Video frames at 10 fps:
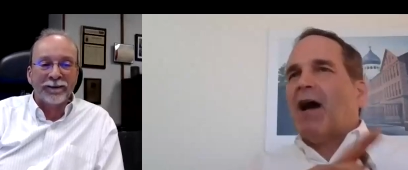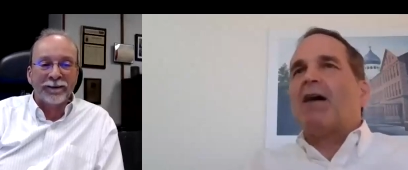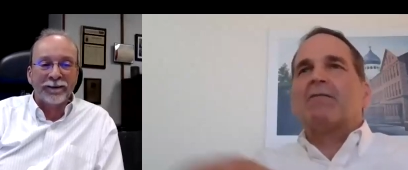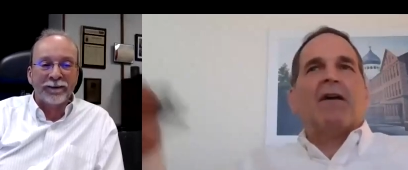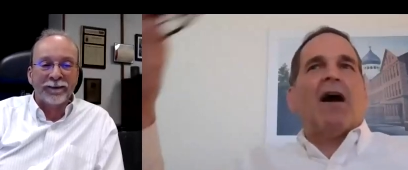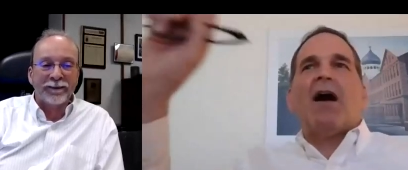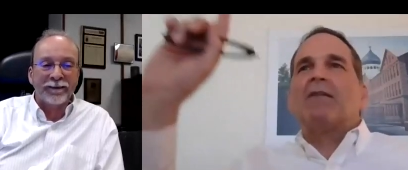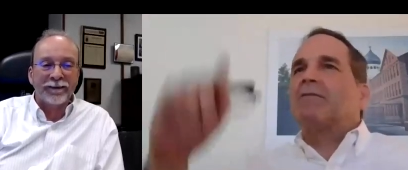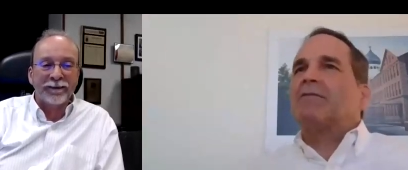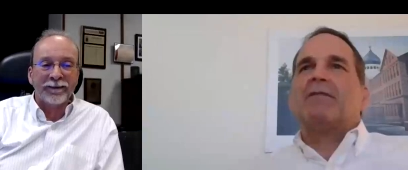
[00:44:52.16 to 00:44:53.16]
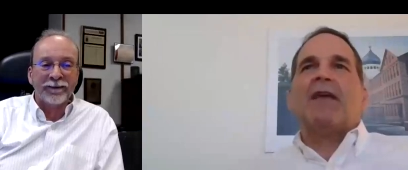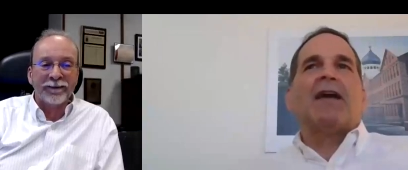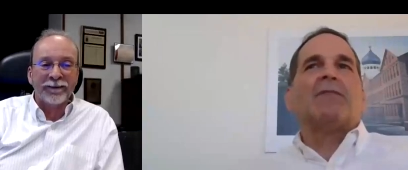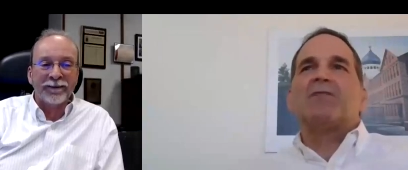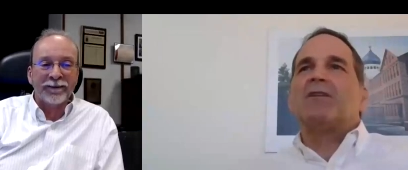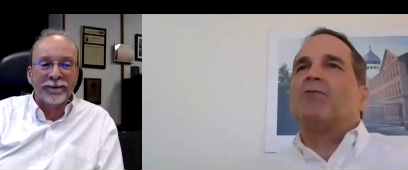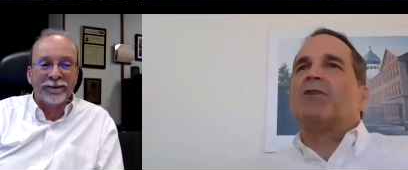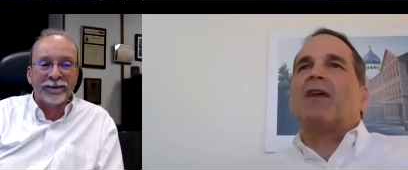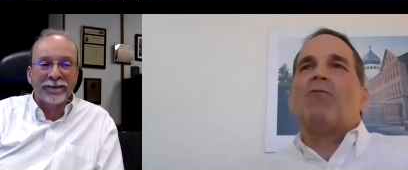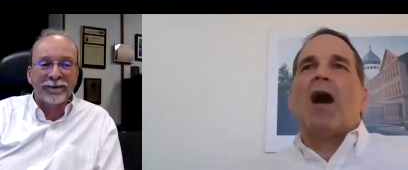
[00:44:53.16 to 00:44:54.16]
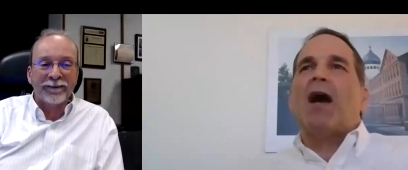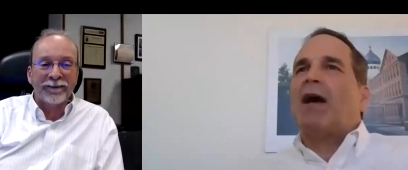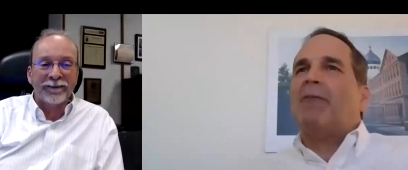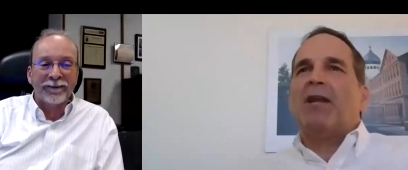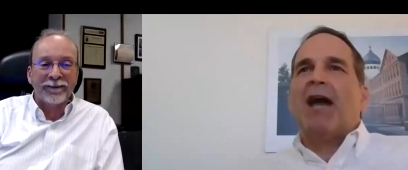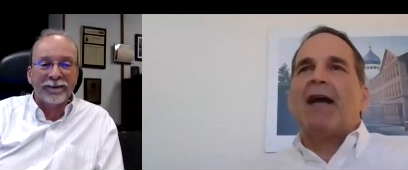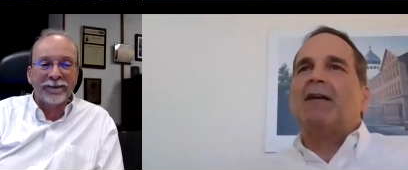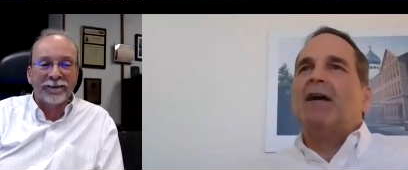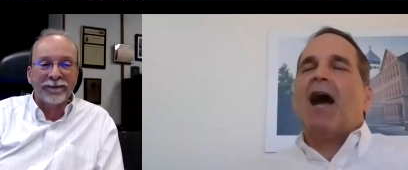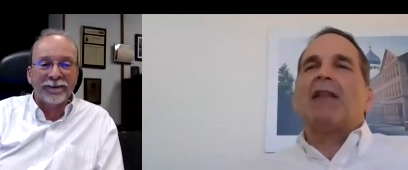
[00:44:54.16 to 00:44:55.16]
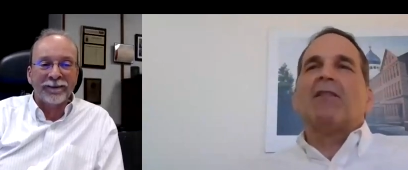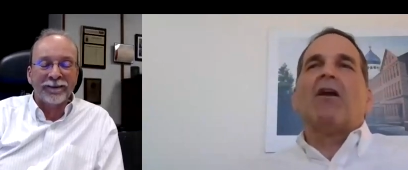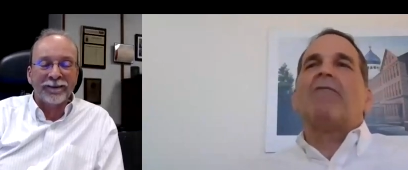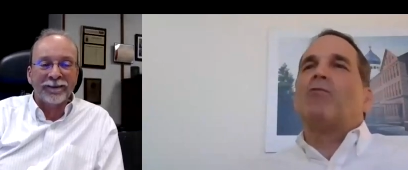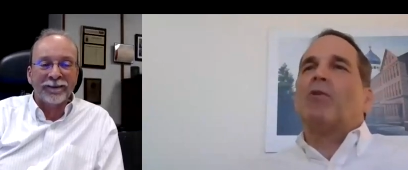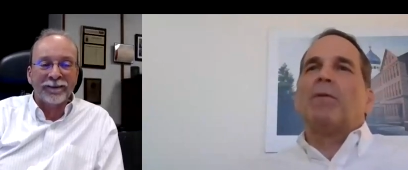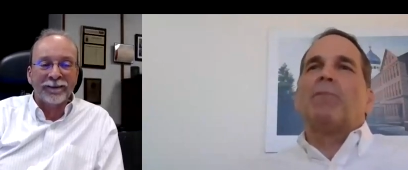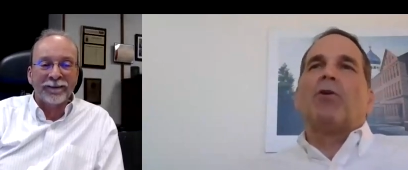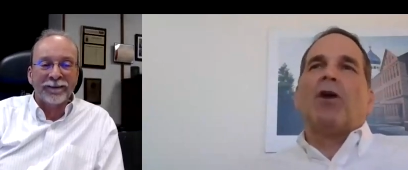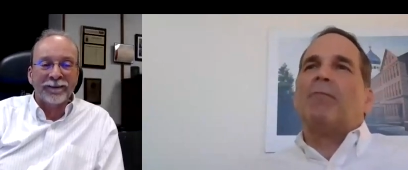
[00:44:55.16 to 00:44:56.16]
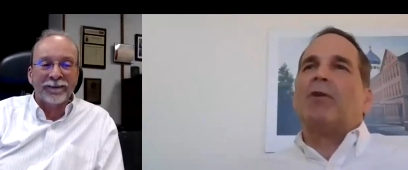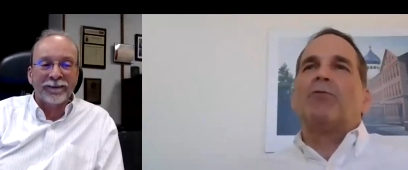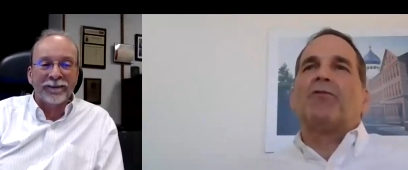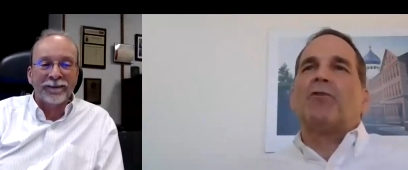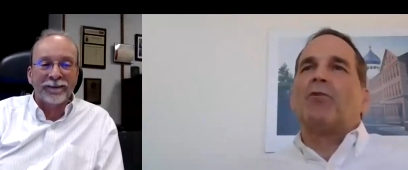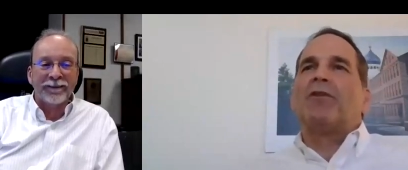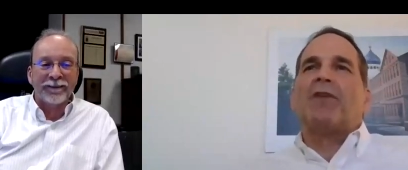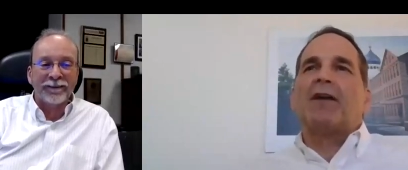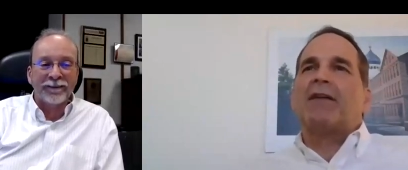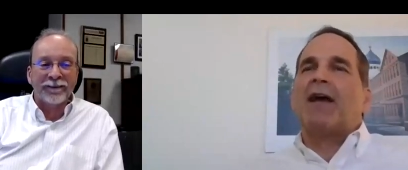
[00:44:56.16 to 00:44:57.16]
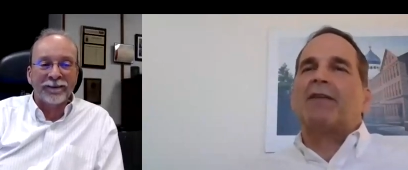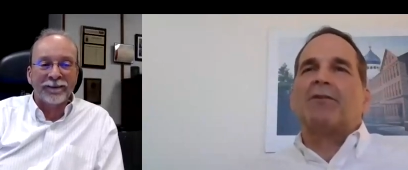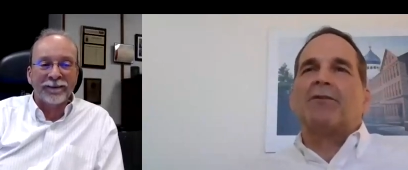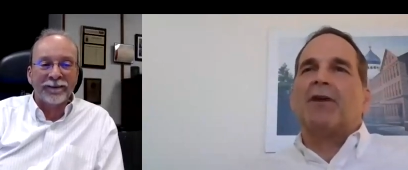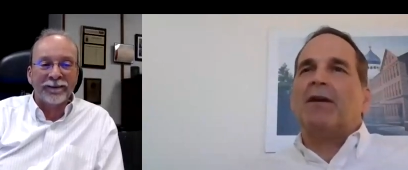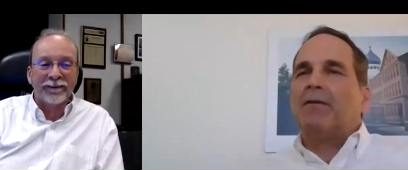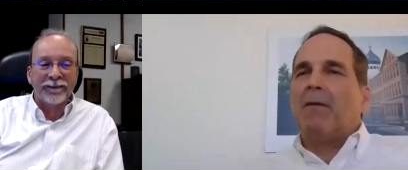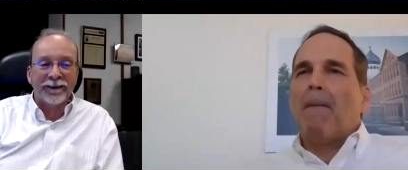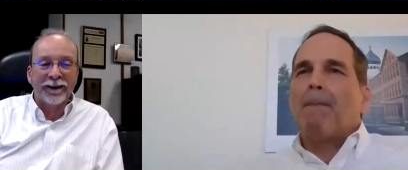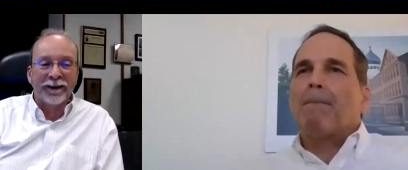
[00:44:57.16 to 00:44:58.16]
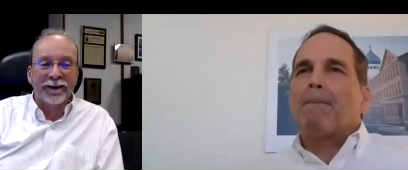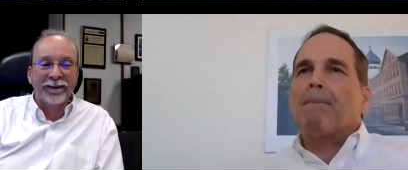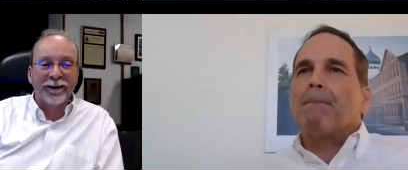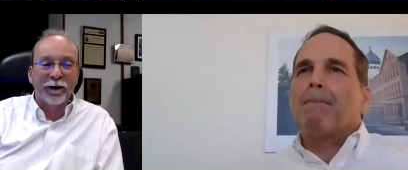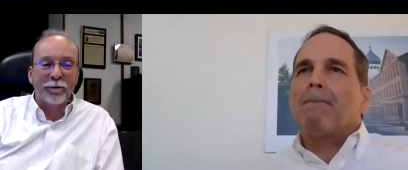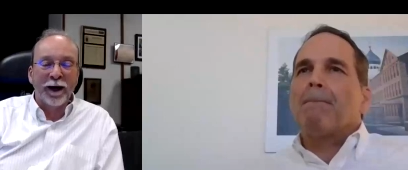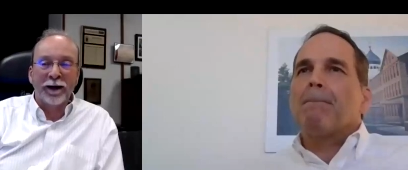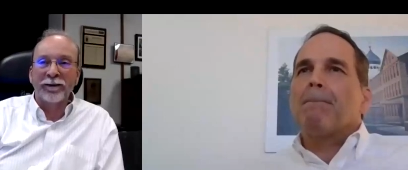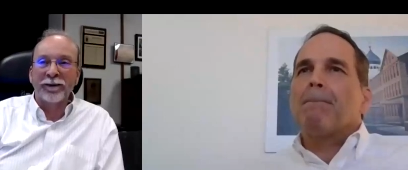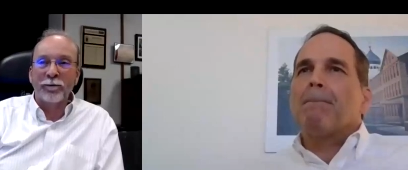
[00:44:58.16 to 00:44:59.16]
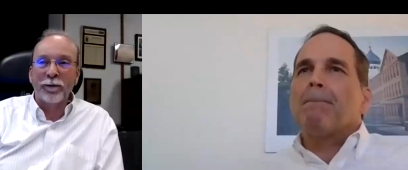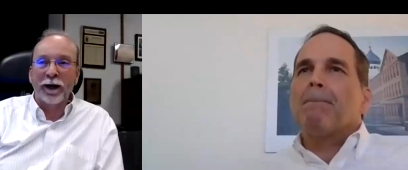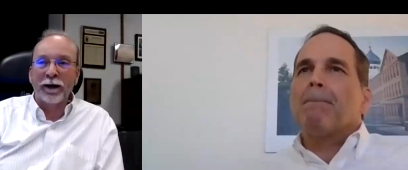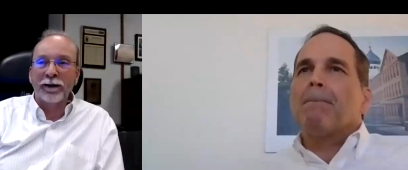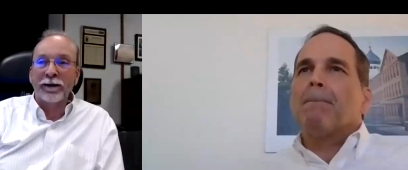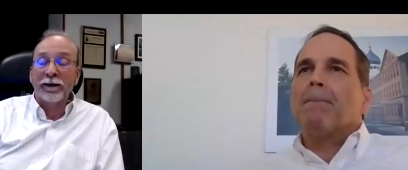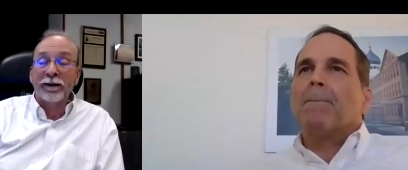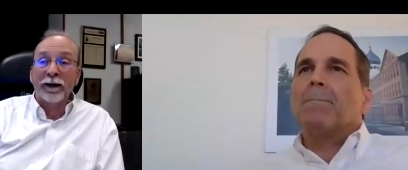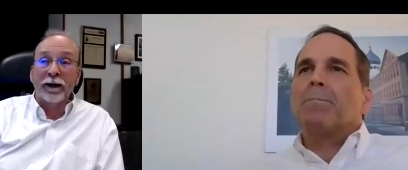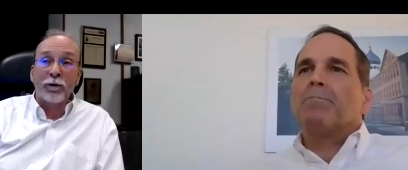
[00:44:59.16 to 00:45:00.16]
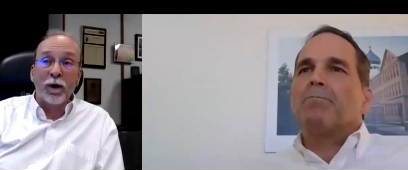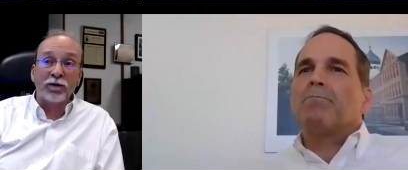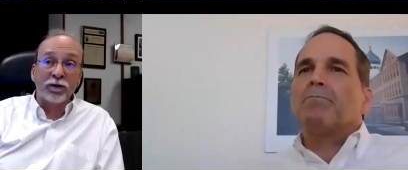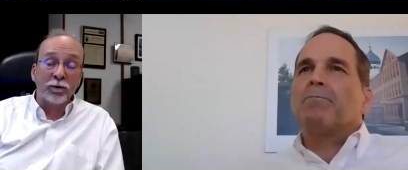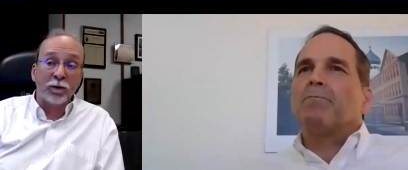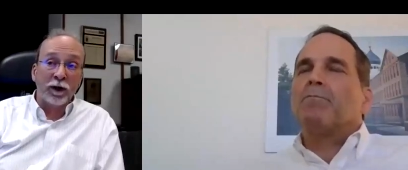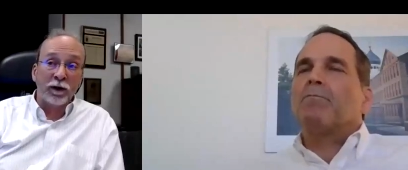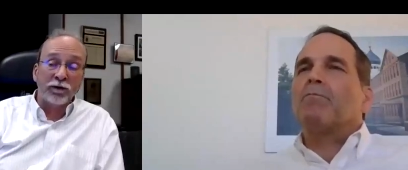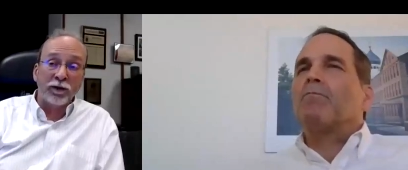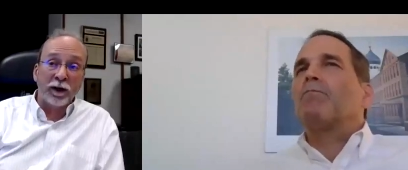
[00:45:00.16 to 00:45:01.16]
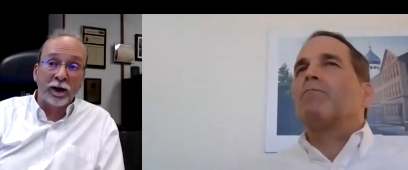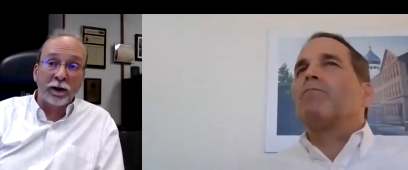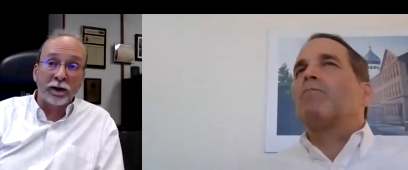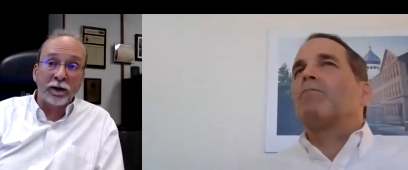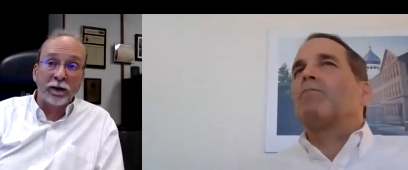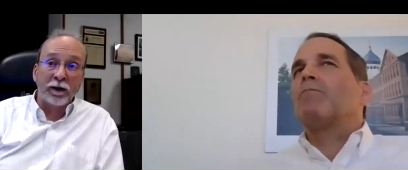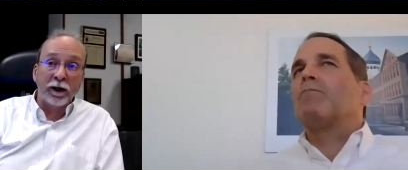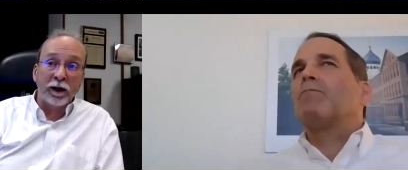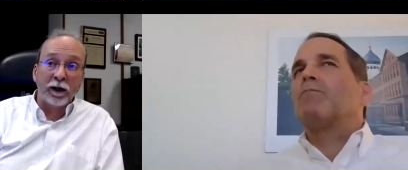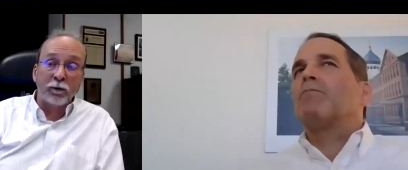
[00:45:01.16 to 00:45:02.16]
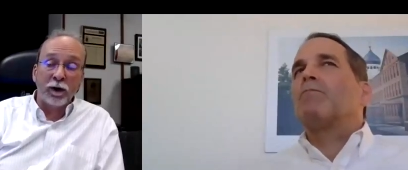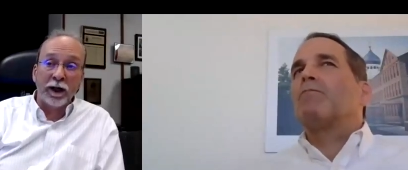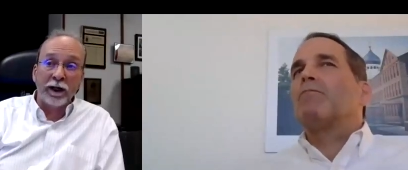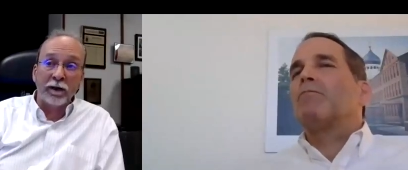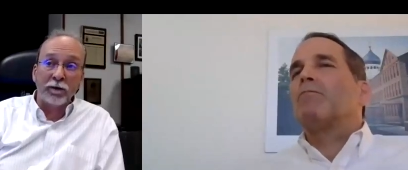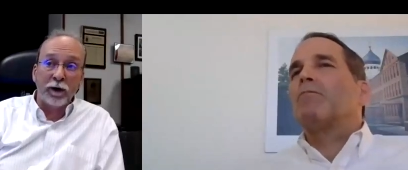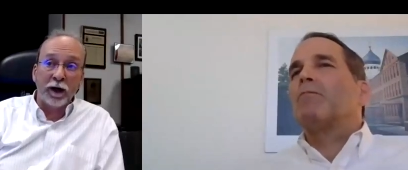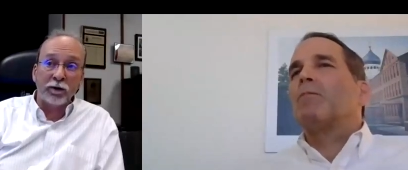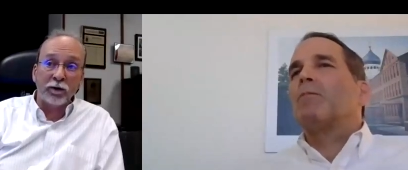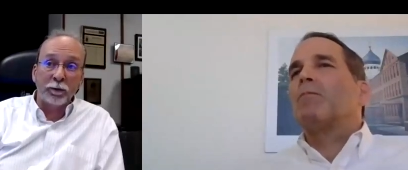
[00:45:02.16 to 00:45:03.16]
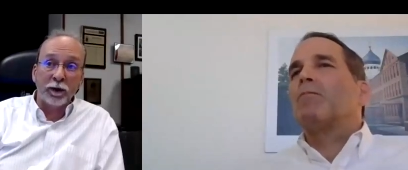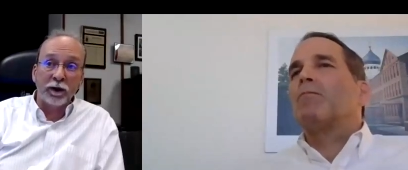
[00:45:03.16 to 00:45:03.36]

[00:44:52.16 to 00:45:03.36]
Speaker 1: I'll I'll take them see what they want. I mean, I I love it when people come here with stories like that. They're great.
Speaker 2: Yeah, yeah, I'll bet. I'll bet uh, question was, uh, uh, will any of the rentals be